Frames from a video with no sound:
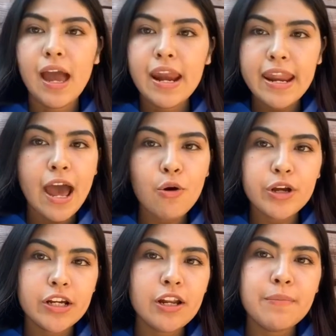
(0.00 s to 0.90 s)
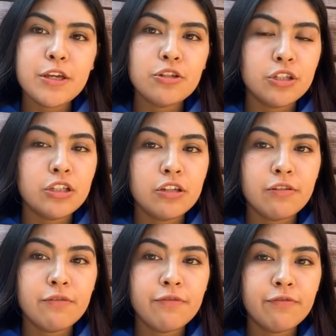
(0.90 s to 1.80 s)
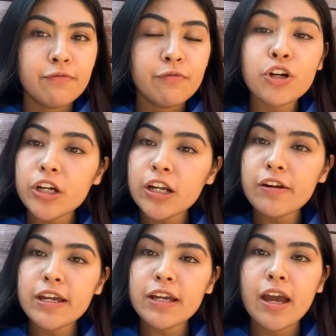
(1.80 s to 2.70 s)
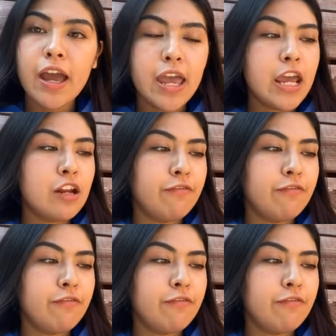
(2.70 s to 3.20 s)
now we're gonna be using some food coloring and the